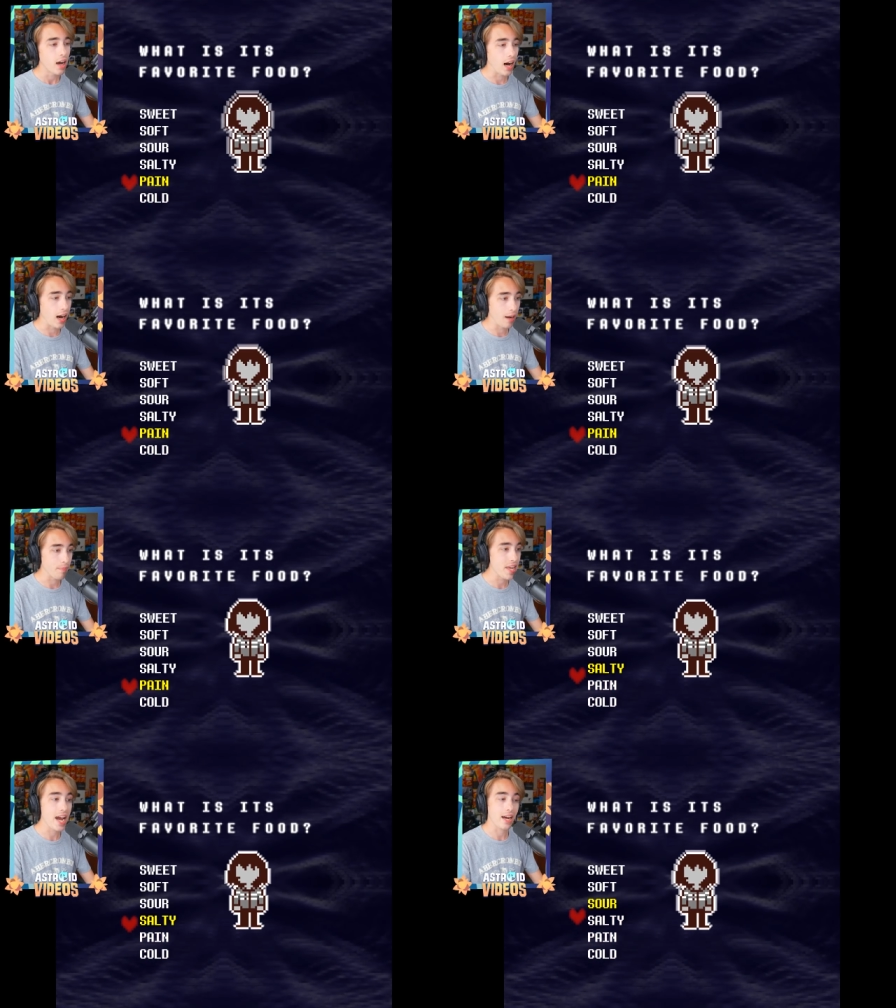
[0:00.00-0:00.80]

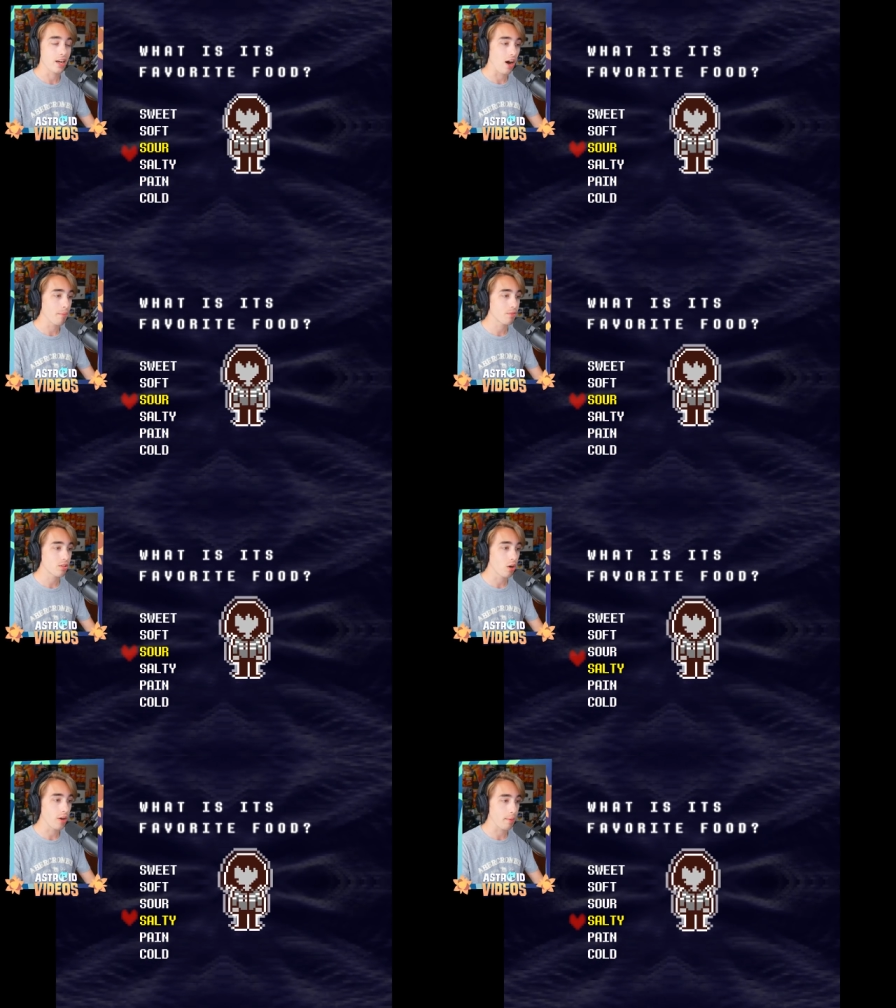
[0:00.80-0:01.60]
um, yeah no i'm
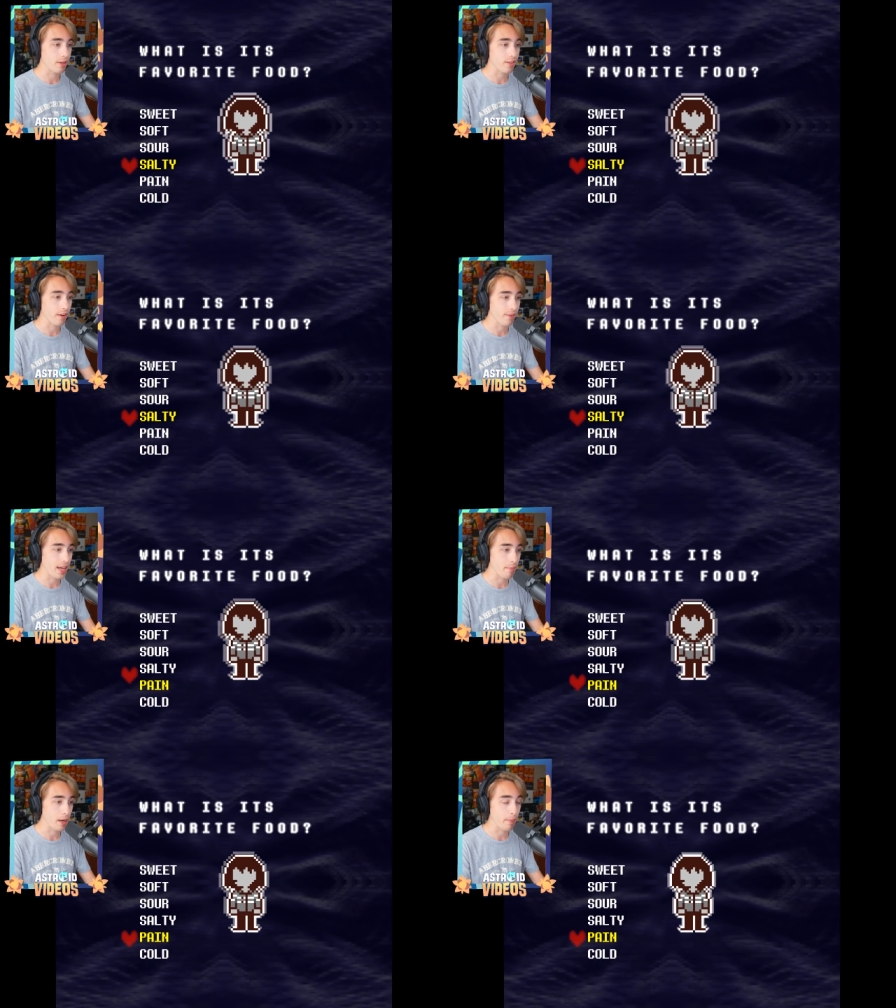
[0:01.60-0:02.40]
so damn excited for
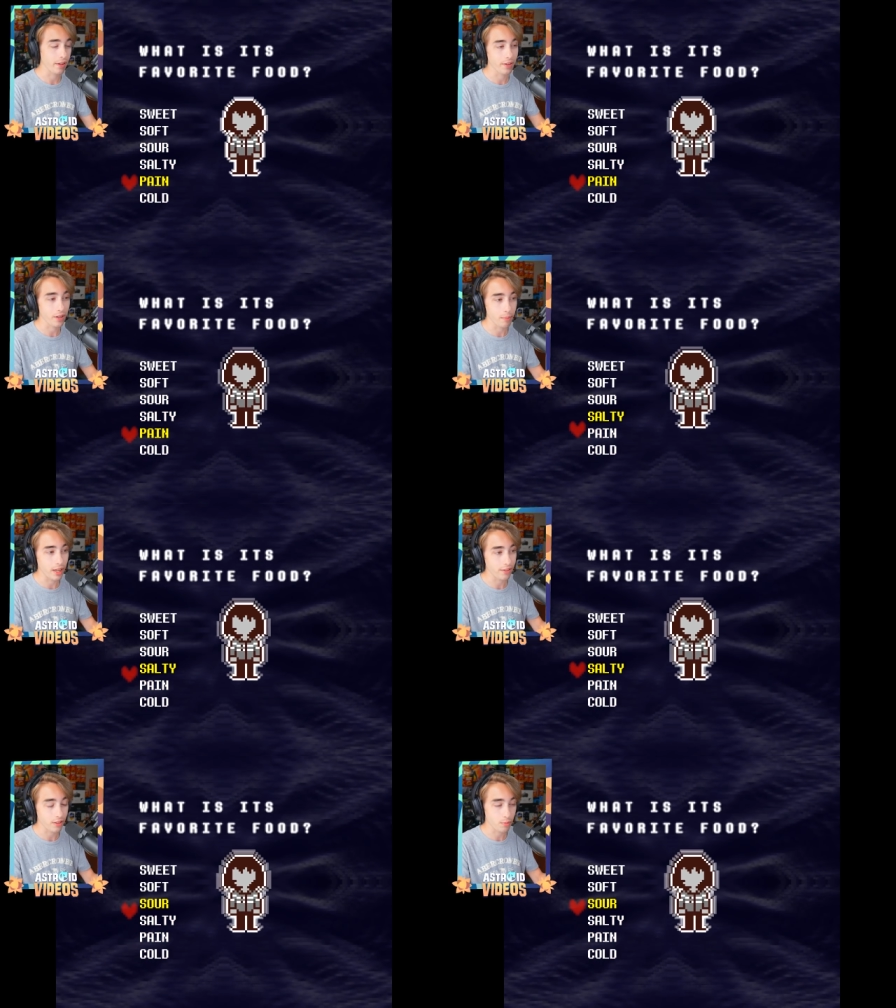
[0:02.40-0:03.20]
that man apparently they're gonna be
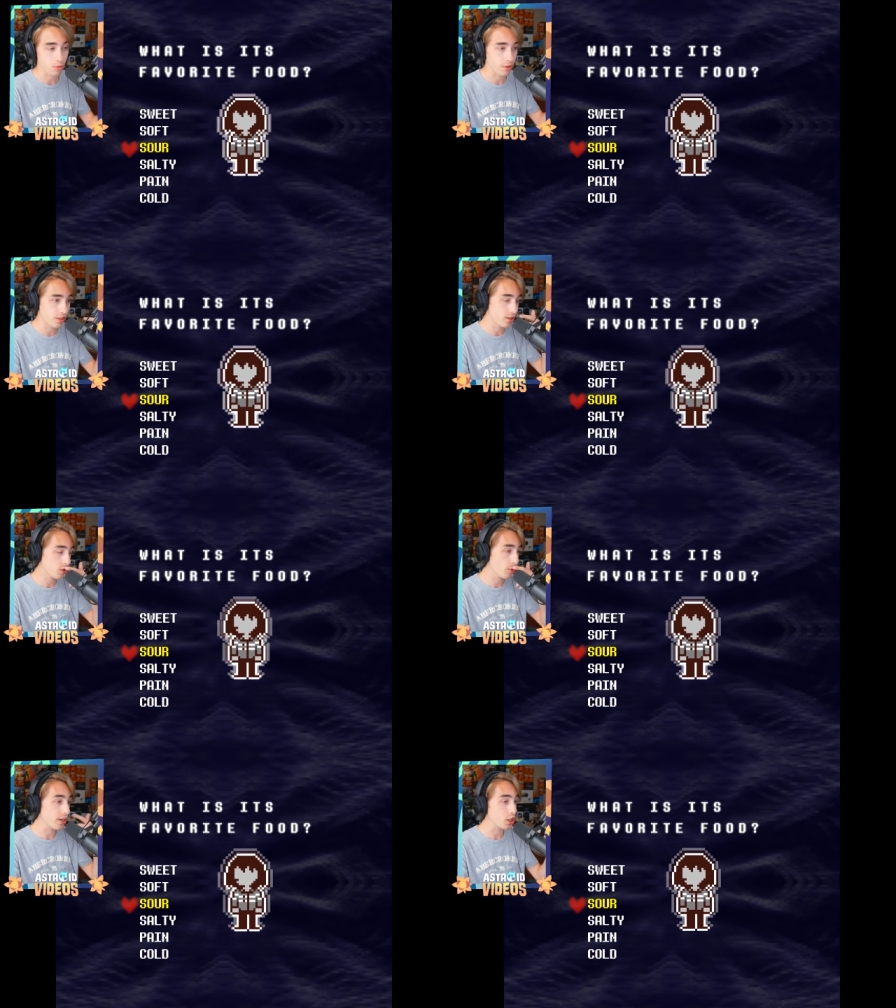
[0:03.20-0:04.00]
announcing some sword and,
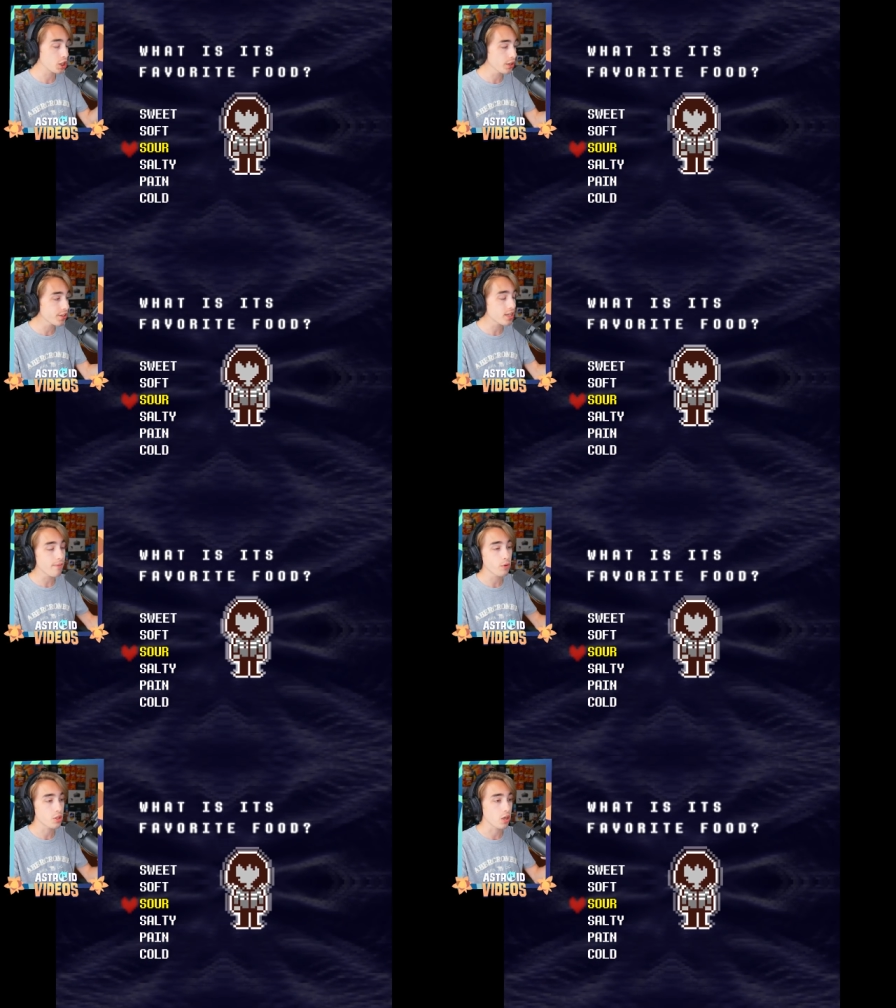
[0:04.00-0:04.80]
sword and shield
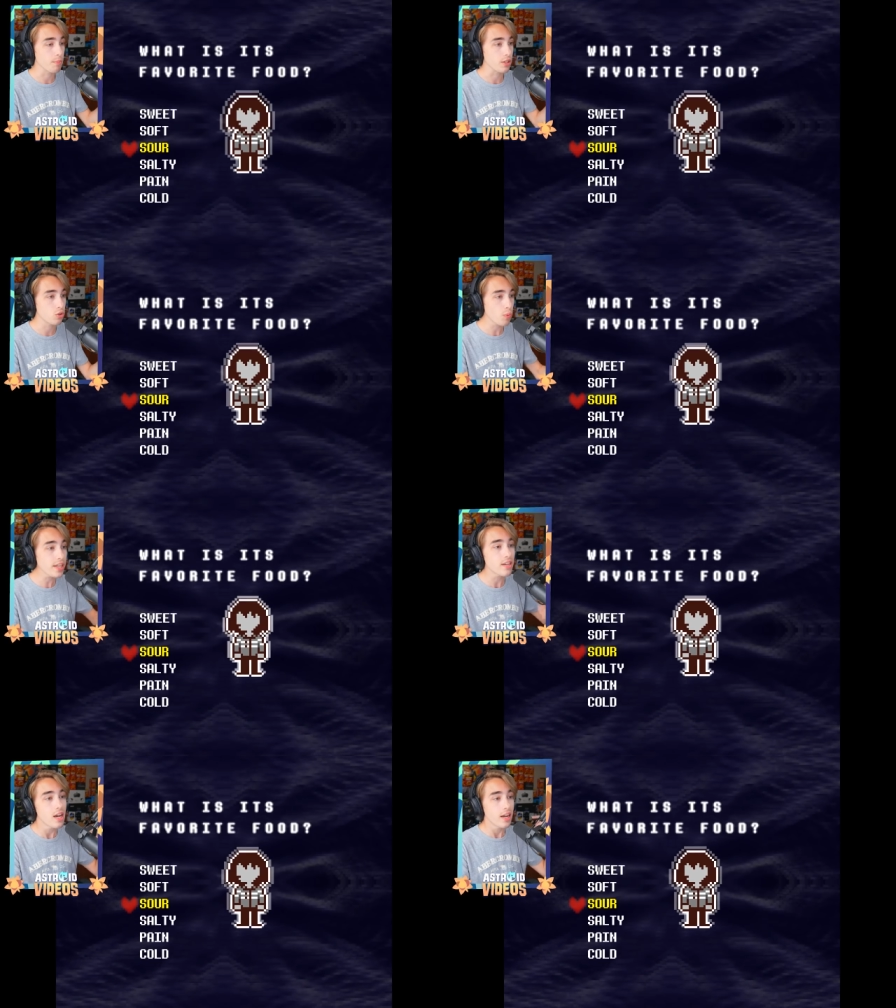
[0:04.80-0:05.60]
stuff which is gonna be
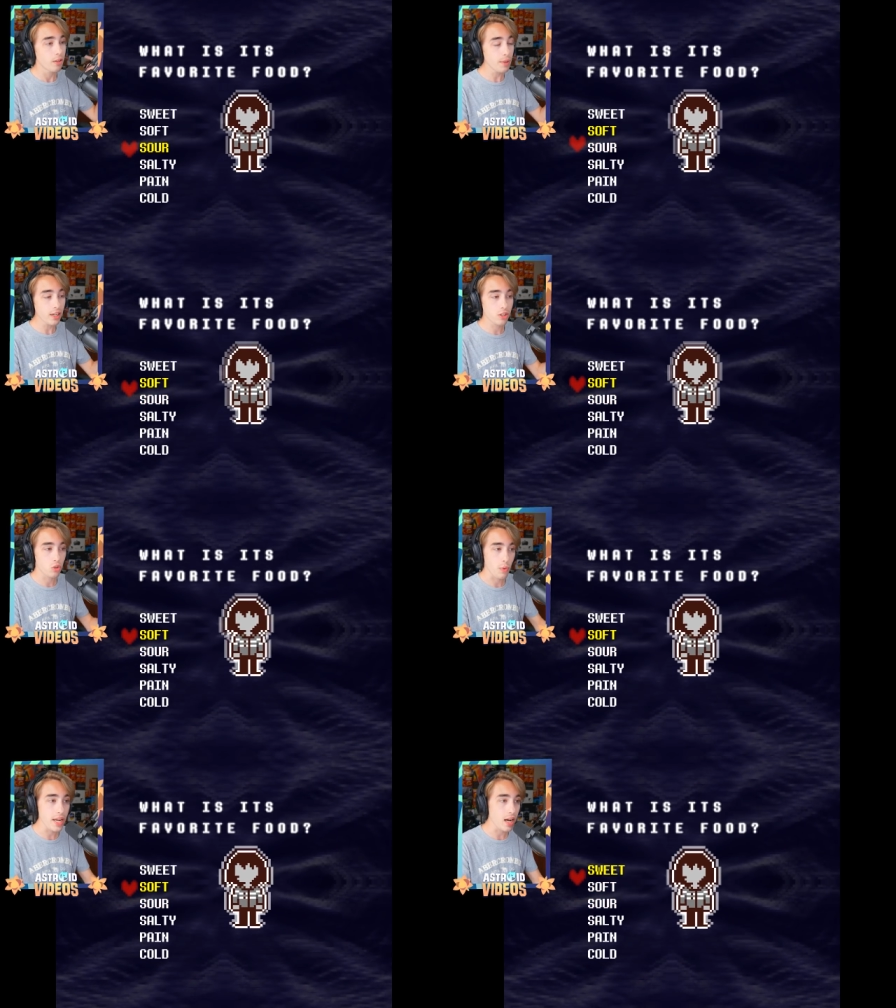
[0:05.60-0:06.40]
sweet speaking of
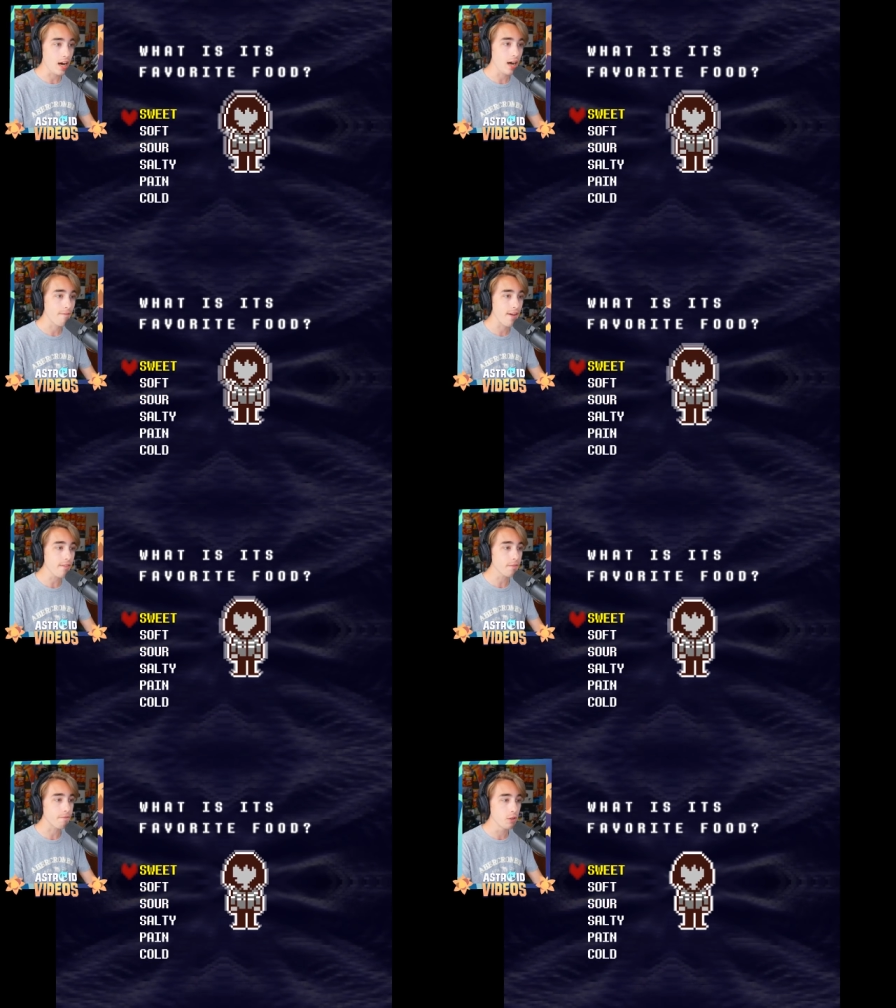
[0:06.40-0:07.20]
sweet uh,
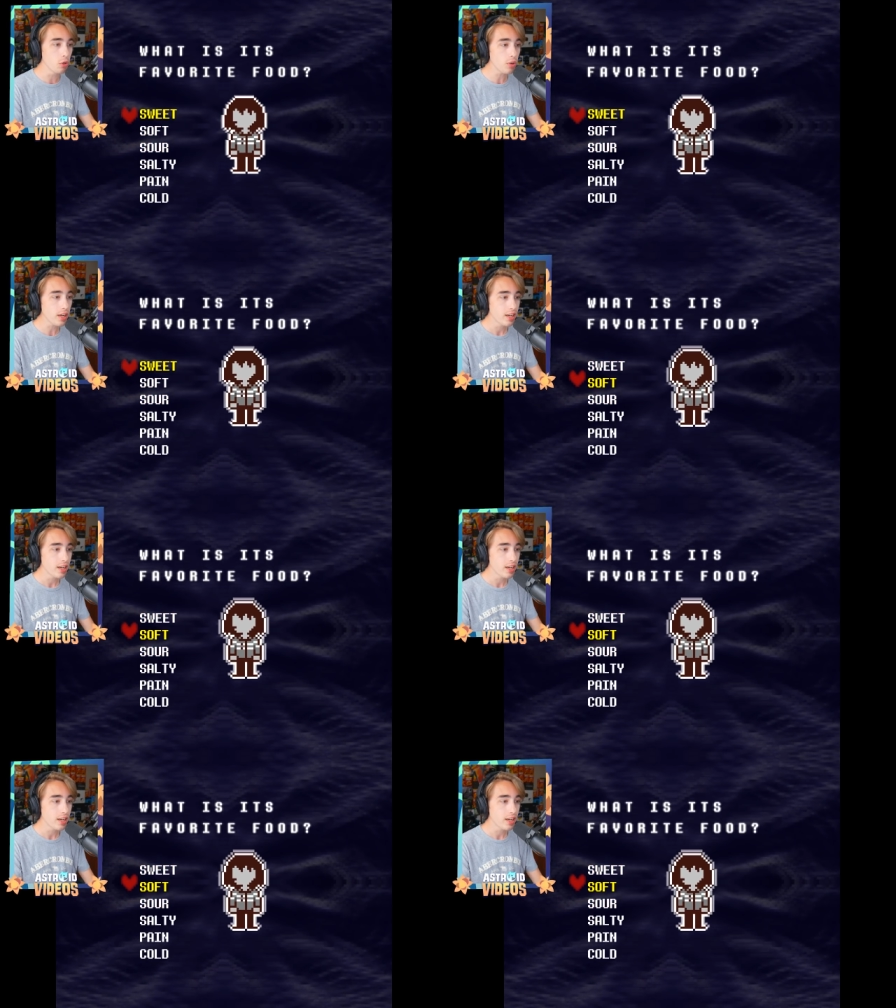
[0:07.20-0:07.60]
favorite food